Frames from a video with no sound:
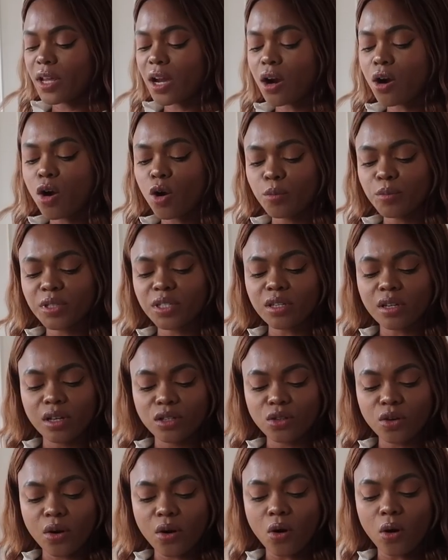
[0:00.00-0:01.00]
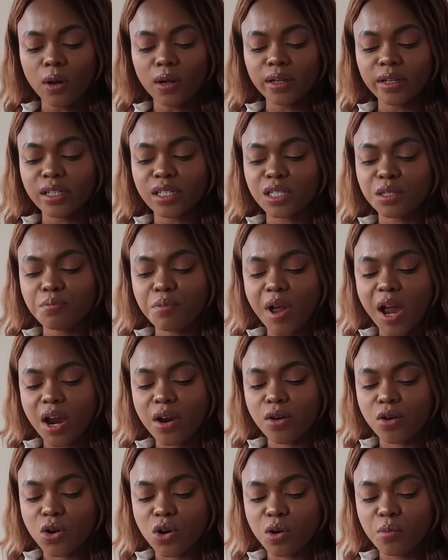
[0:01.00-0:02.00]
their home scents are all
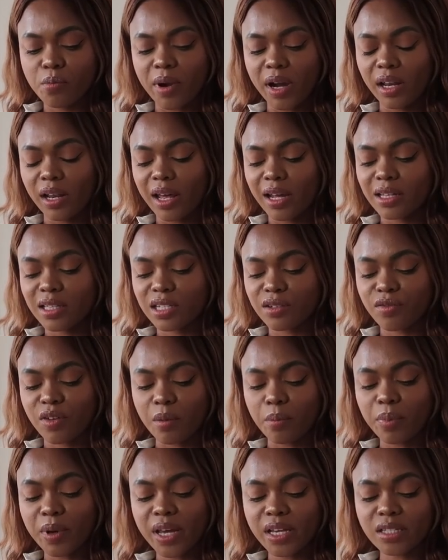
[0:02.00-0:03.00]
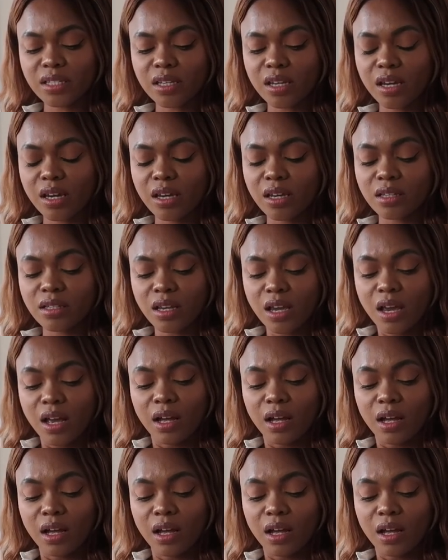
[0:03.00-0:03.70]
inspired by like different places.